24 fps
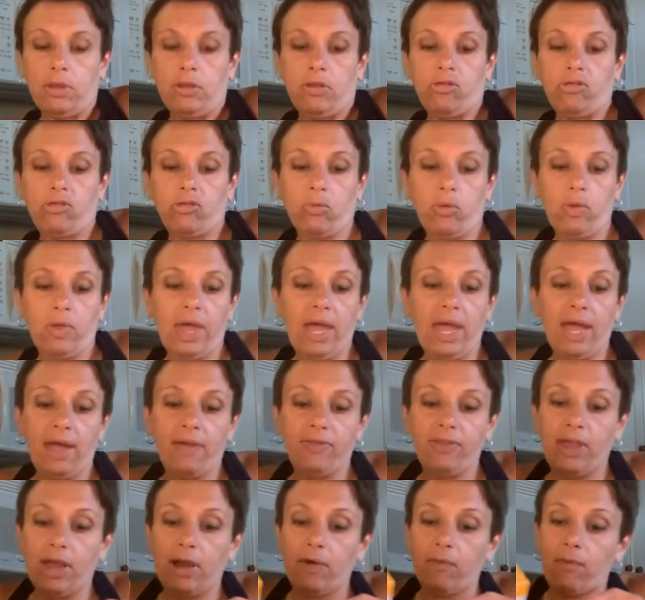So we'll
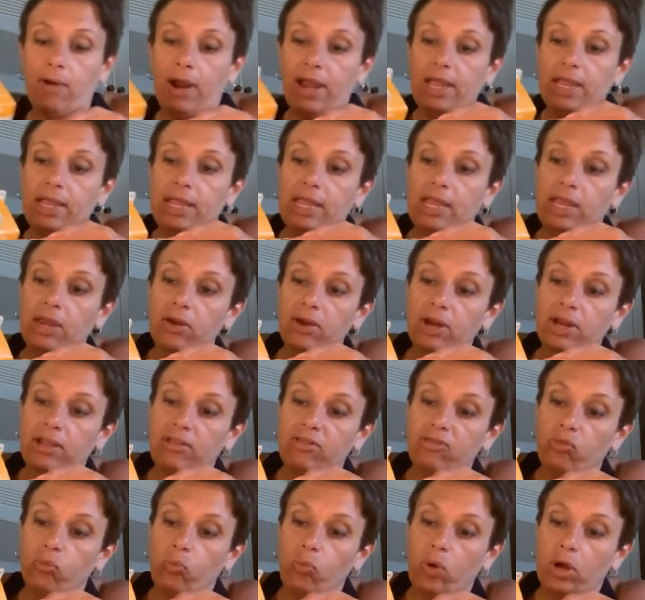add that right here, and
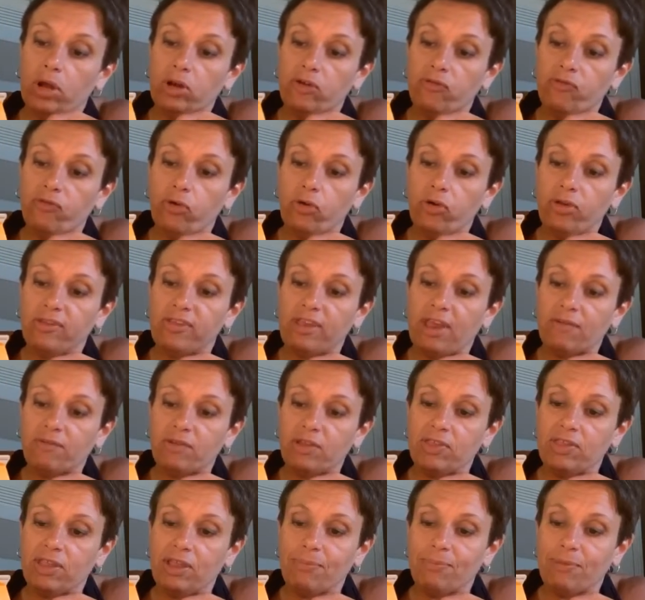it's wonderful because
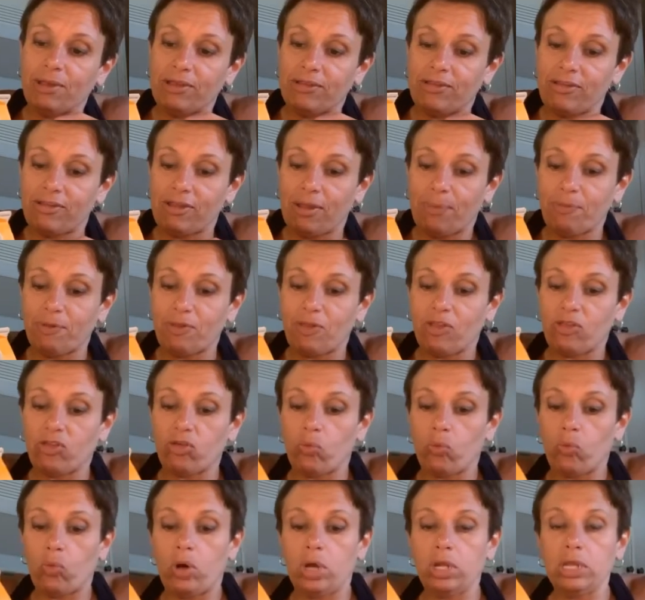everything mixes up in this
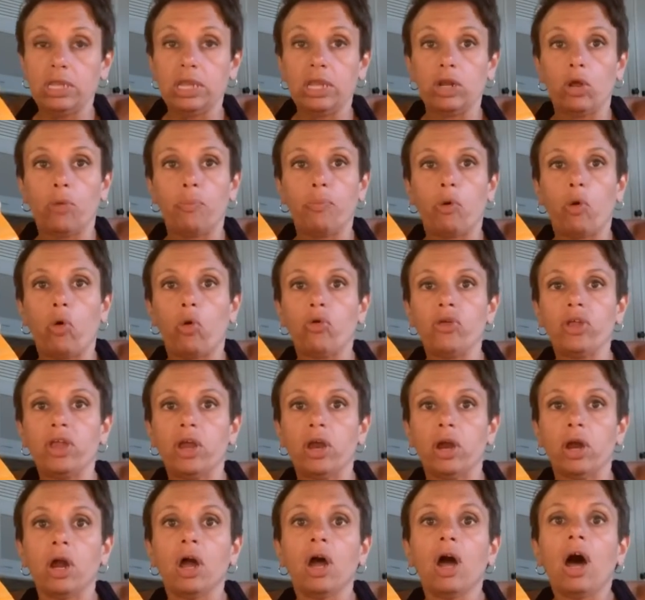one little bowl
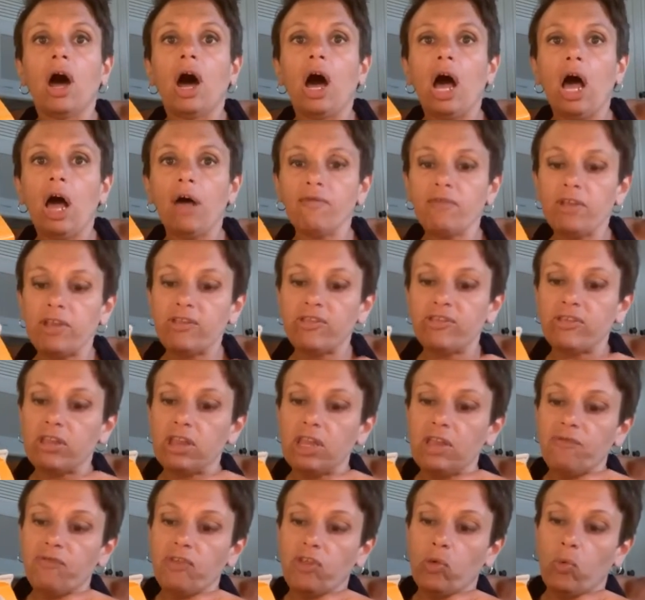here.
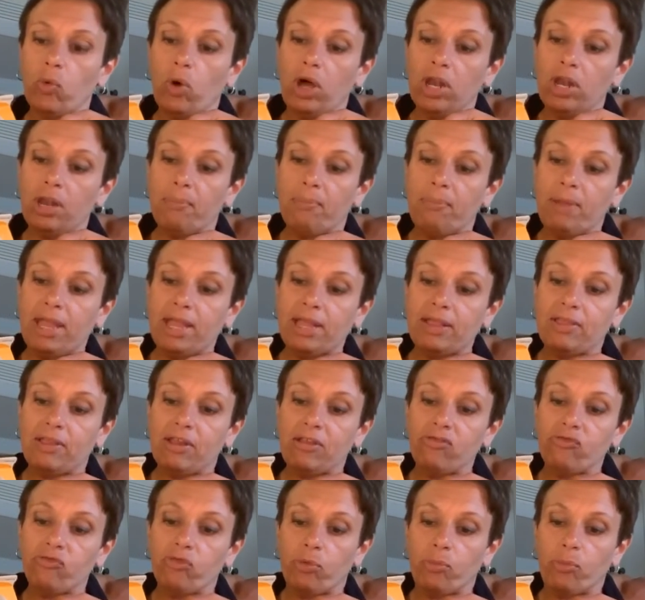Obviously, if you want to make
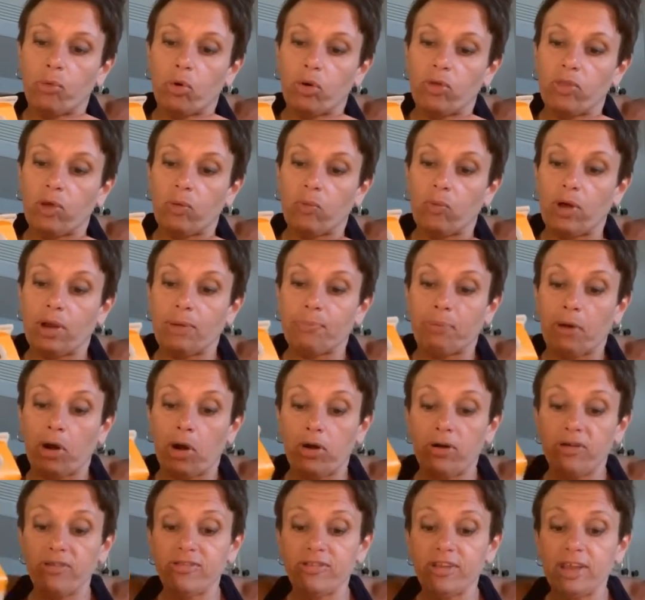this for more than one
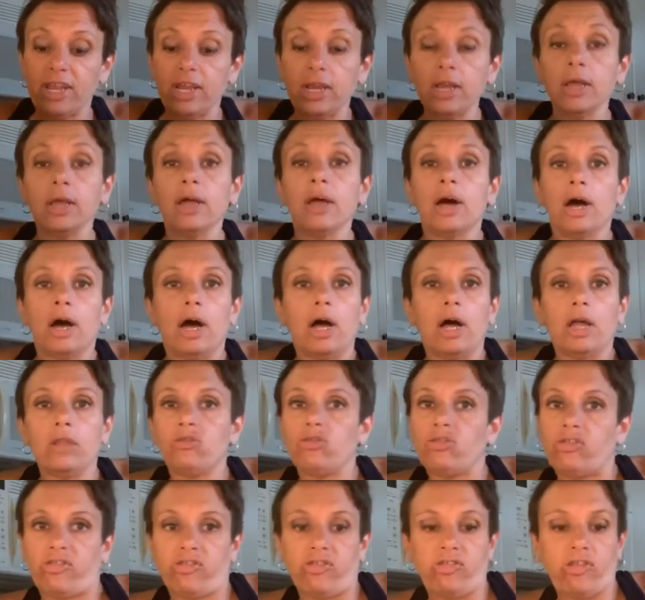person,
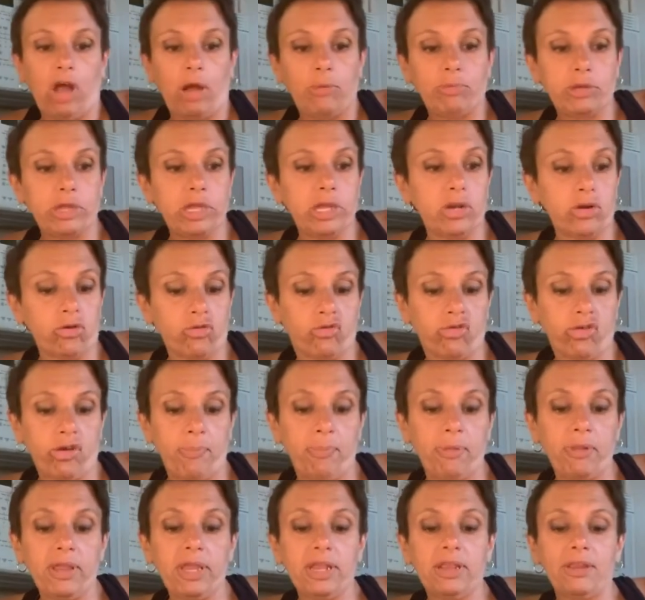just double it or
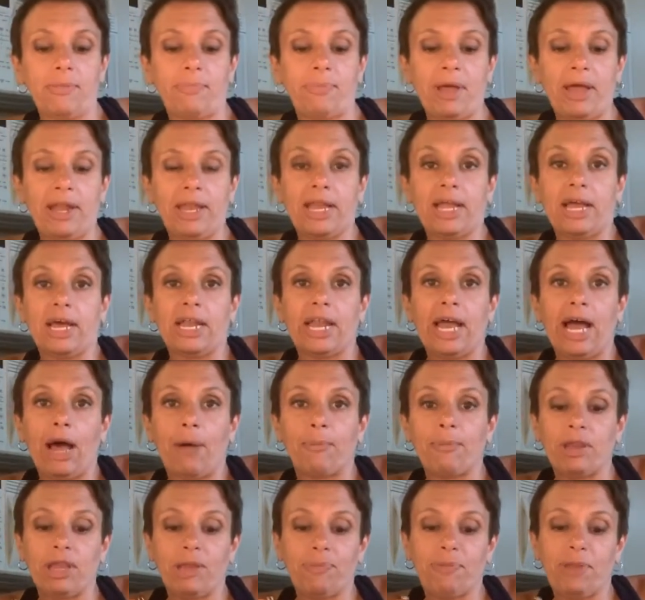triple it, depending on how
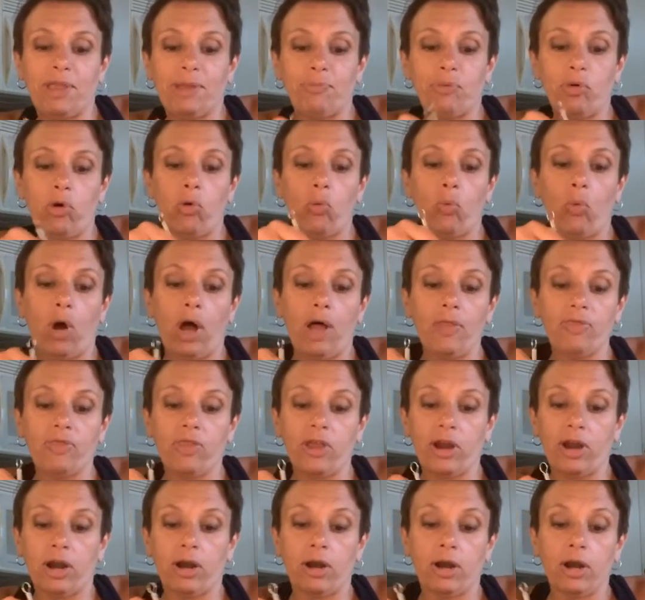many people want
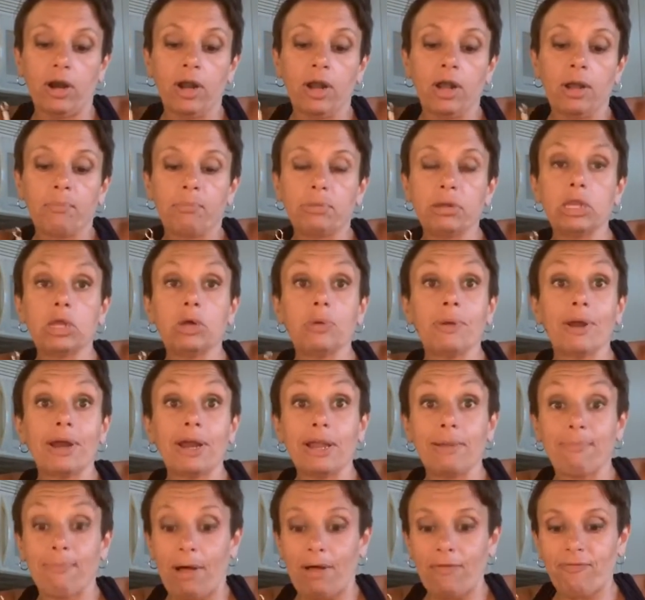their
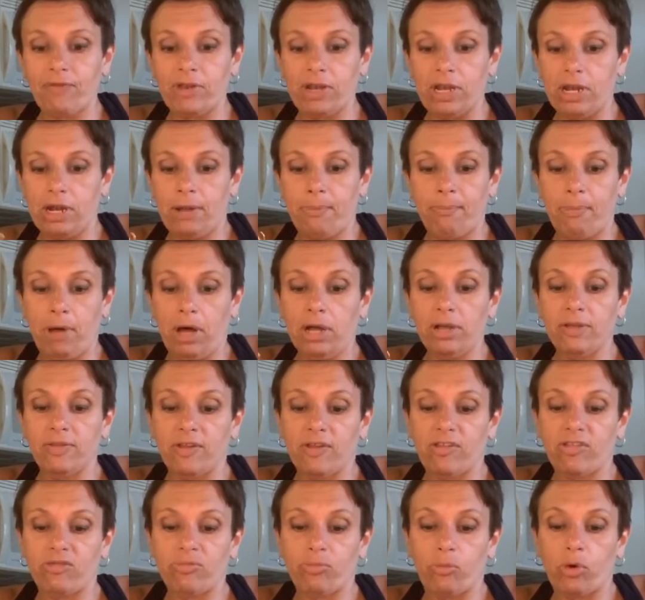blueberry muffin in a mug
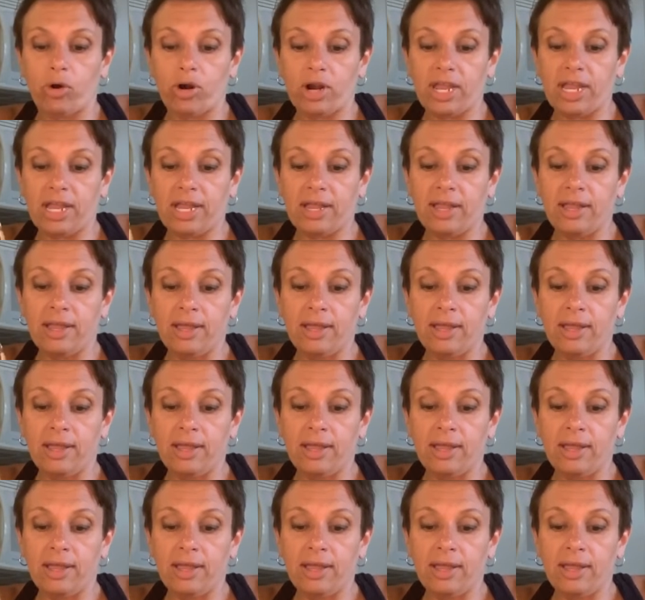this morning.